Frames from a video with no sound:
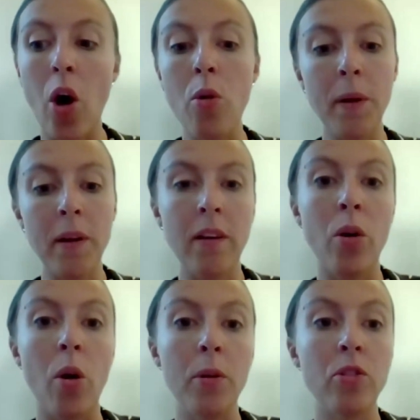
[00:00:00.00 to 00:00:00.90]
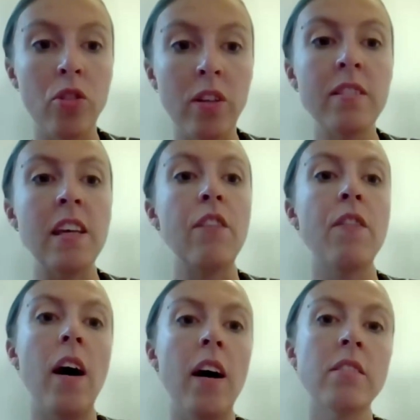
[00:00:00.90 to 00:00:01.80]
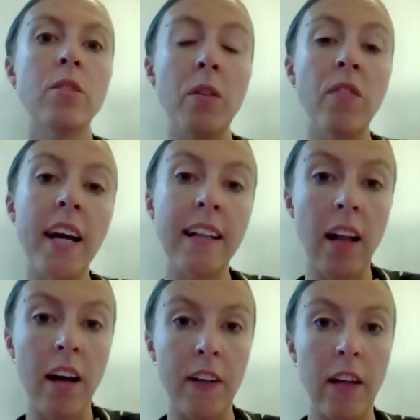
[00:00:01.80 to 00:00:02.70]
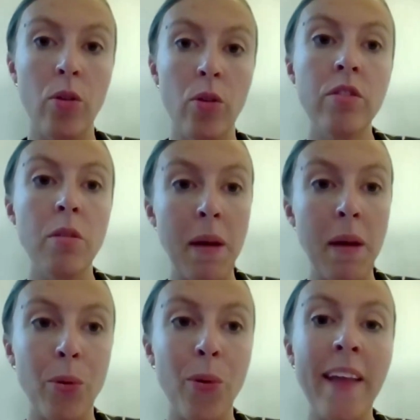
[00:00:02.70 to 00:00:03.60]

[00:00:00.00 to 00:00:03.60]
opener opportunity for us to provide livelihoods to people.